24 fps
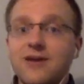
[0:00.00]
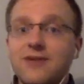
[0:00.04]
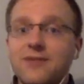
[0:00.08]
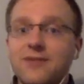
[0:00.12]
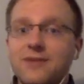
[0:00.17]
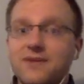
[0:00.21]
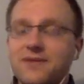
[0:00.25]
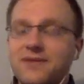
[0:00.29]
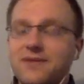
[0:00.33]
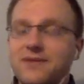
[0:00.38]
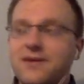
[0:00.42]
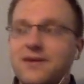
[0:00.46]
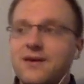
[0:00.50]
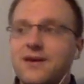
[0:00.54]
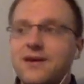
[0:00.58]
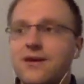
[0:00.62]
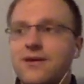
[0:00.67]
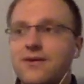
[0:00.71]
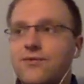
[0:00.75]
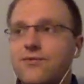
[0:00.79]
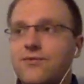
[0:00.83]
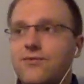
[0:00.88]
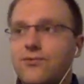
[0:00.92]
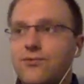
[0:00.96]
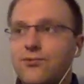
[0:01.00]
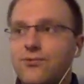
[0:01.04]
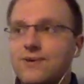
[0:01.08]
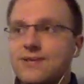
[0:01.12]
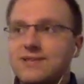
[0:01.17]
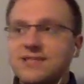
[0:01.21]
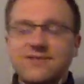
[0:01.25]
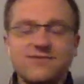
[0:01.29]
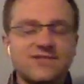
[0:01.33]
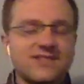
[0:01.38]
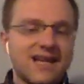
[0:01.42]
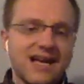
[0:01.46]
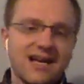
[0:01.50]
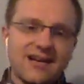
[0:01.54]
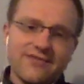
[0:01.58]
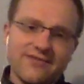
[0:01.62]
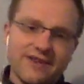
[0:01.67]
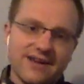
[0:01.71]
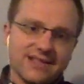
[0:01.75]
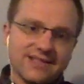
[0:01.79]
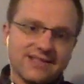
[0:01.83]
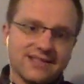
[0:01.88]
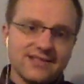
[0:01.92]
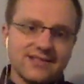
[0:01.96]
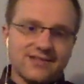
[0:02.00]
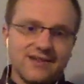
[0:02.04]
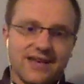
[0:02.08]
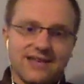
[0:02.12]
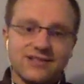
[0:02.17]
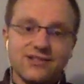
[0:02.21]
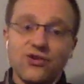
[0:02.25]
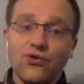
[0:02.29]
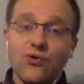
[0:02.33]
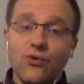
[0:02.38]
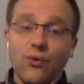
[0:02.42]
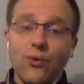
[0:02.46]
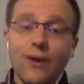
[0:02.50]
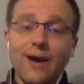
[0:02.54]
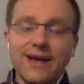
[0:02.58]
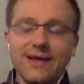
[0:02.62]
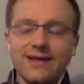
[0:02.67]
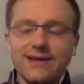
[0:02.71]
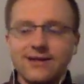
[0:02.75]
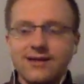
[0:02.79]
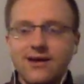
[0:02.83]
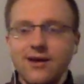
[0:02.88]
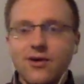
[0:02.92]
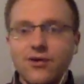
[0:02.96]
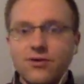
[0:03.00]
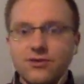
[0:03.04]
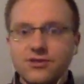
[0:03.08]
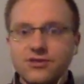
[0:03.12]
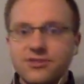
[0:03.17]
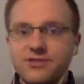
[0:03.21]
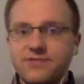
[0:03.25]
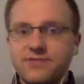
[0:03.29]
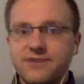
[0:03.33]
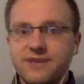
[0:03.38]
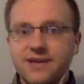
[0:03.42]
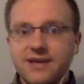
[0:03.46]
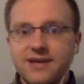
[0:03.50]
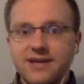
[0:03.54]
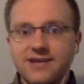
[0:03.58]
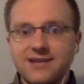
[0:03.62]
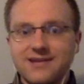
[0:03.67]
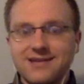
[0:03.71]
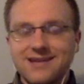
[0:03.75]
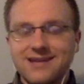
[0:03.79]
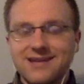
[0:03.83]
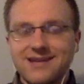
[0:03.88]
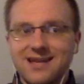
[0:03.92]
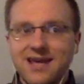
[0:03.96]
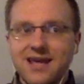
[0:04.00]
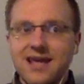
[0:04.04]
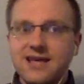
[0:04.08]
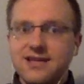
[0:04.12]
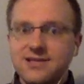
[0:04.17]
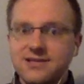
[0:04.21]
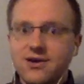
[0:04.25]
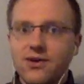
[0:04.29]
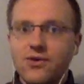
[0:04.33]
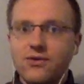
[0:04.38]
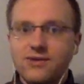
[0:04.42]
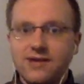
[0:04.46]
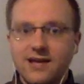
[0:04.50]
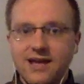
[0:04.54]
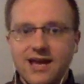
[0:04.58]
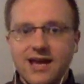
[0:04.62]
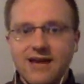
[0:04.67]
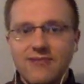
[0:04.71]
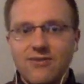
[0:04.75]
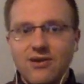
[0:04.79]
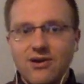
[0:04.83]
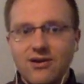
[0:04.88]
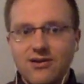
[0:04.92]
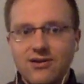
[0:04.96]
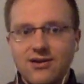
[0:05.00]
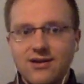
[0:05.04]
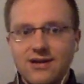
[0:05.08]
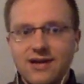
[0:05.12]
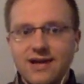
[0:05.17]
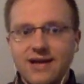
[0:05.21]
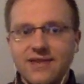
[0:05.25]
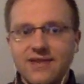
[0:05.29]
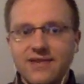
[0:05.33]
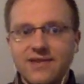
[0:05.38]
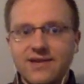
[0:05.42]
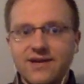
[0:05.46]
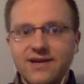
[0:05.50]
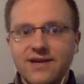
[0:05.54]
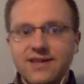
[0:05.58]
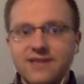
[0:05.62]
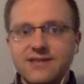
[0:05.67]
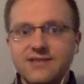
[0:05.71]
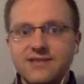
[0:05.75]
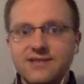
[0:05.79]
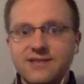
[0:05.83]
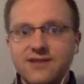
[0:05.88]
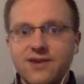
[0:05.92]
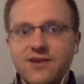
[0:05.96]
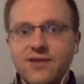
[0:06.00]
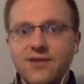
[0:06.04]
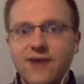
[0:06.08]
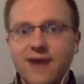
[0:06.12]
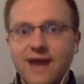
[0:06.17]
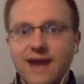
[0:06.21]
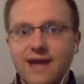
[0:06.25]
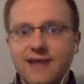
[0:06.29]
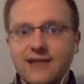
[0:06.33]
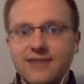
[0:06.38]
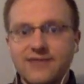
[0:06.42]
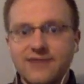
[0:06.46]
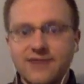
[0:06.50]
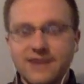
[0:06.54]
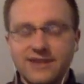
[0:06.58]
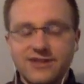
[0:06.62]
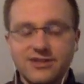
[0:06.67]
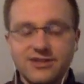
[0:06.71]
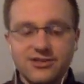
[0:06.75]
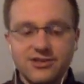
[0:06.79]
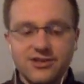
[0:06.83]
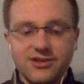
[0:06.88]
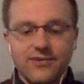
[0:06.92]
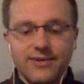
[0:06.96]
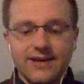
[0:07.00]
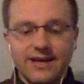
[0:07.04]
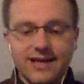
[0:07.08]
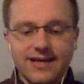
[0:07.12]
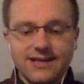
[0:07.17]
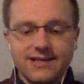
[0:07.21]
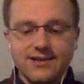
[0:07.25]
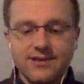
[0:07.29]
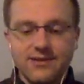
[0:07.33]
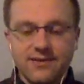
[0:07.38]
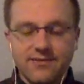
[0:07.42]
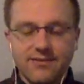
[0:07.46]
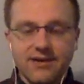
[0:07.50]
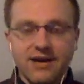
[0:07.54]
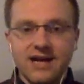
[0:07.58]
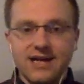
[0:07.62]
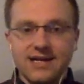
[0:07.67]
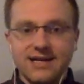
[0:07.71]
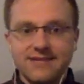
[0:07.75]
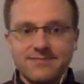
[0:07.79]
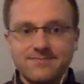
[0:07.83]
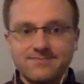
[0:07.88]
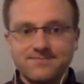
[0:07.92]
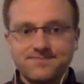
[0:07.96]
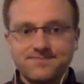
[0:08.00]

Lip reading: but the risk of side effects is quite low just because it is only mRNA. There is no active agent going into the body.